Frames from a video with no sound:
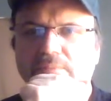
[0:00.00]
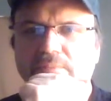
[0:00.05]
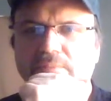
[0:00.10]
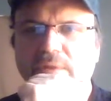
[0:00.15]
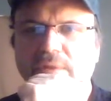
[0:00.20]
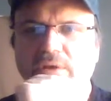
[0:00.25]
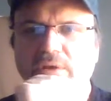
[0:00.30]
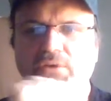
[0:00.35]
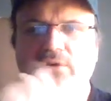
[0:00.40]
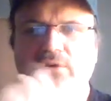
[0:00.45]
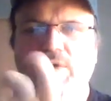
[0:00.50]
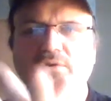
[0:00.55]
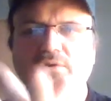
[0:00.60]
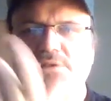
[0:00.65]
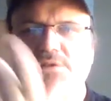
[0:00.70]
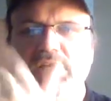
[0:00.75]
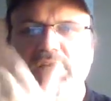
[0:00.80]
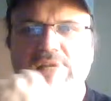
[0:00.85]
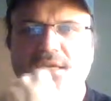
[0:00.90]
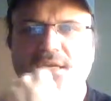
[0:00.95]
you know
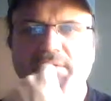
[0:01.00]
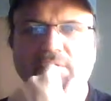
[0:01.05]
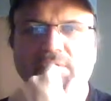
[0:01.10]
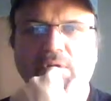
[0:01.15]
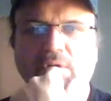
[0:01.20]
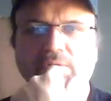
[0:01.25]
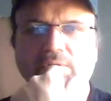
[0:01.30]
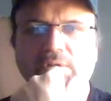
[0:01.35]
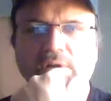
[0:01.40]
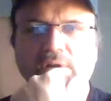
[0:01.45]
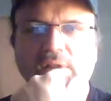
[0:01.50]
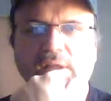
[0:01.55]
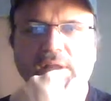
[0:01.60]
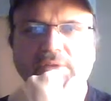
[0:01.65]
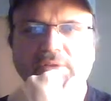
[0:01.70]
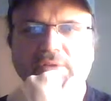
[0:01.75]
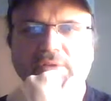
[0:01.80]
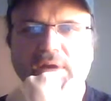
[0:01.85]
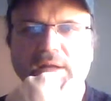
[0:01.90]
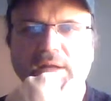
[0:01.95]
Steve over at
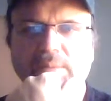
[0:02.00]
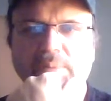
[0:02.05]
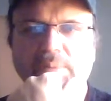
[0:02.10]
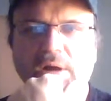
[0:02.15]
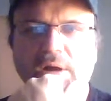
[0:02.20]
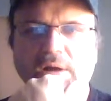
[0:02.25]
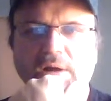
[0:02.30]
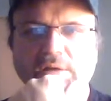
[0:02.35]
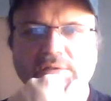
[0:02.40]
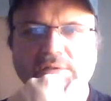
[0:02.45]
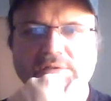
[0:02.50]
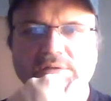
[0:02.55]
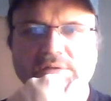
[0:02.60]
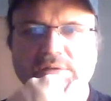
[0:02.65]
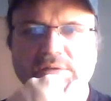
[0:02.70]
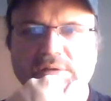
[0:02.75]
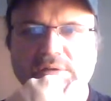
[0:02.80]
Electronic Parts.